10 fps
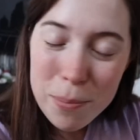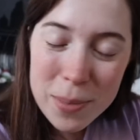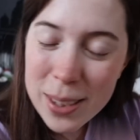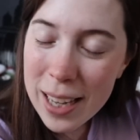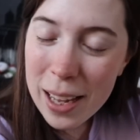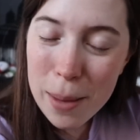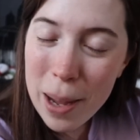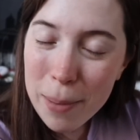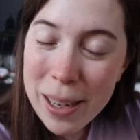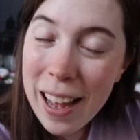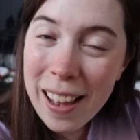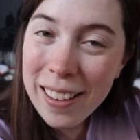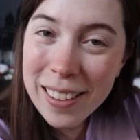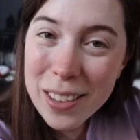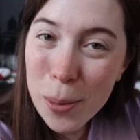stay in the back of my
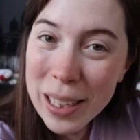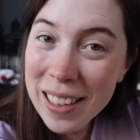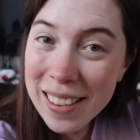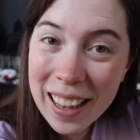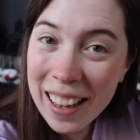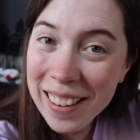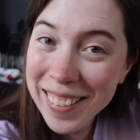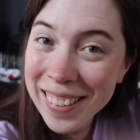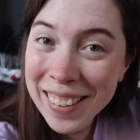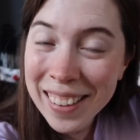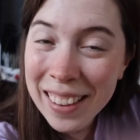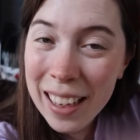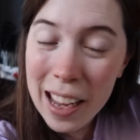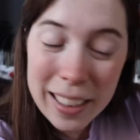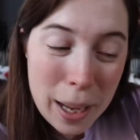head until we get to the end
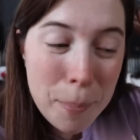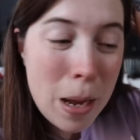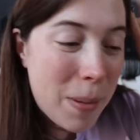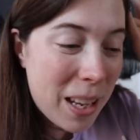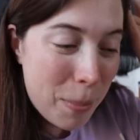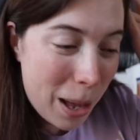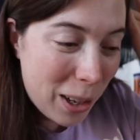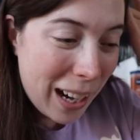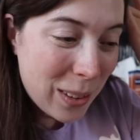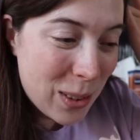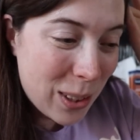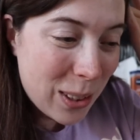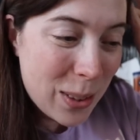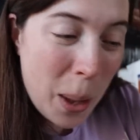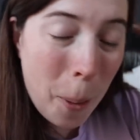and get maybe a better answer,
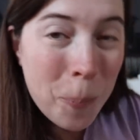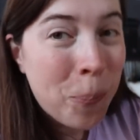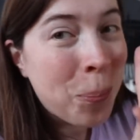so.